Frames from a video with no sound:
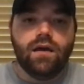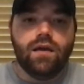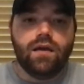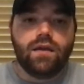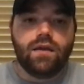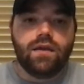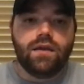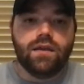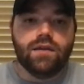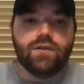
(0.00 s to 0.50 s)

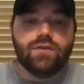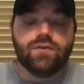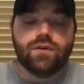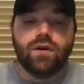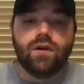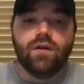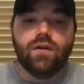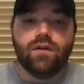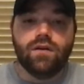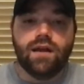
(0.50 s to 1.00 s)
can
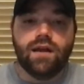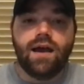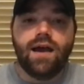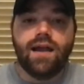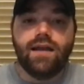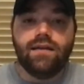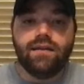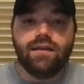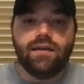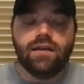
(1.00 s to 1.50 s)
draw
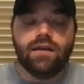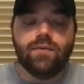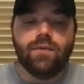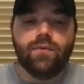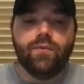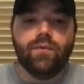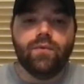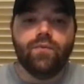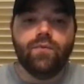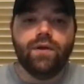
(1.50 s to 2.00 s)
nigh to him.
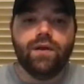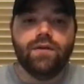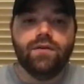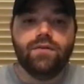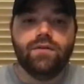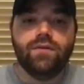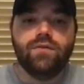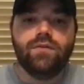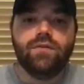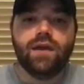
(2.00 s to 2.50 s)
And when we
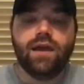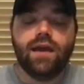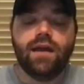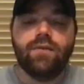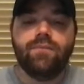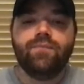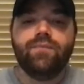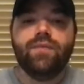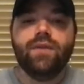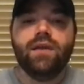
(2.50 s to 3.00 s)
do
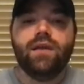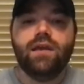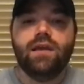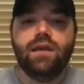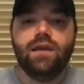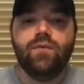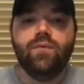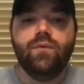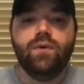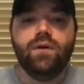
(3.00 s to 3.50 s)
that,
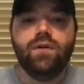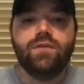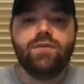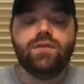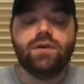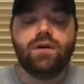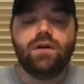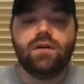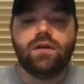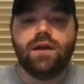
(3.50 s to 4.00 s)
he will
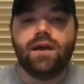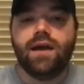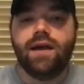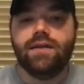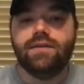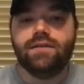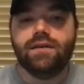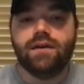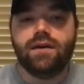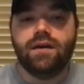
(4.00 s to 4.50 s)
draw nigh
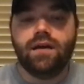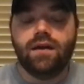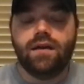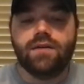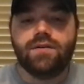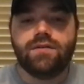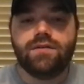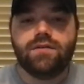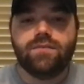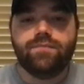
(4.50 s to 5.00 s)
to
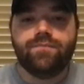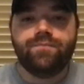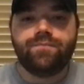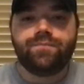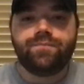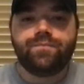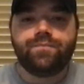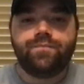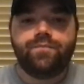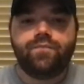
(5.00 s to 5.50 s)
us.
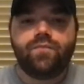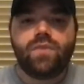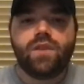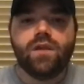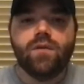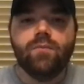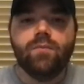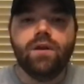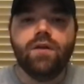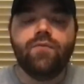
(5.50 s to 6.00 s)

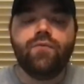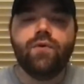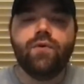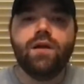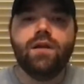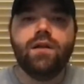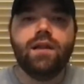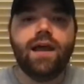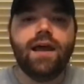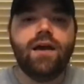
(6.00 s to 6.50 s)
But if we
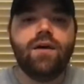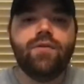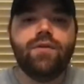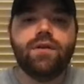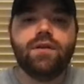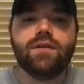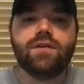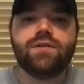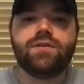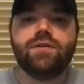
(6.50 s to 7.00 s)
allow the
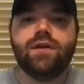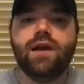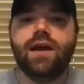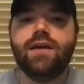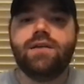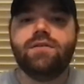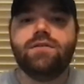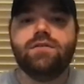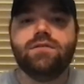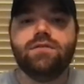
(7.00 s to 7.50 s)

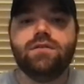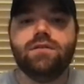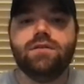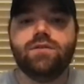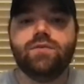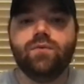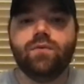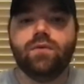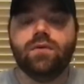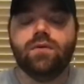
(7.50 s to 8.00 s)
distractions of
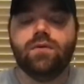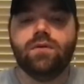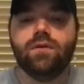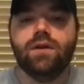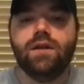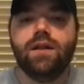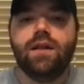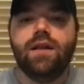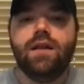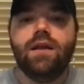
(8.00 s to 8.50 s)
this world
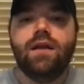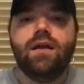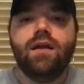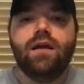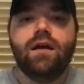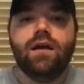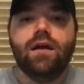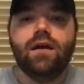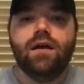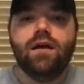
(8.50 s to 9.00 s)

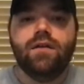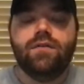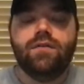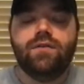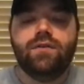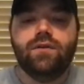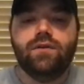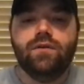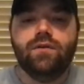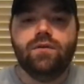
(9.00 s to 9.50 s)

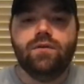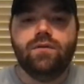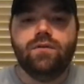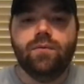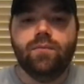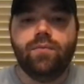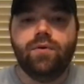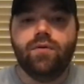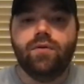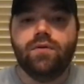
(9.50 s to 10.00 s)

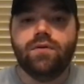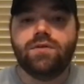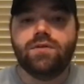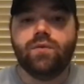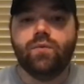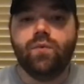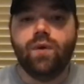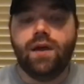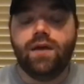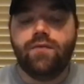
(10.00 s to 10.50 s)
to pull us
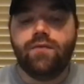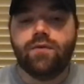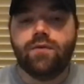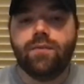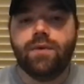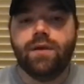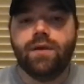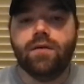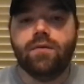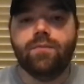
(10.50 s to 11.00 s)
away
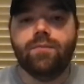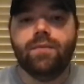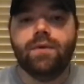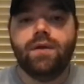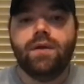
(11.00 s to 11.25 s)
from him,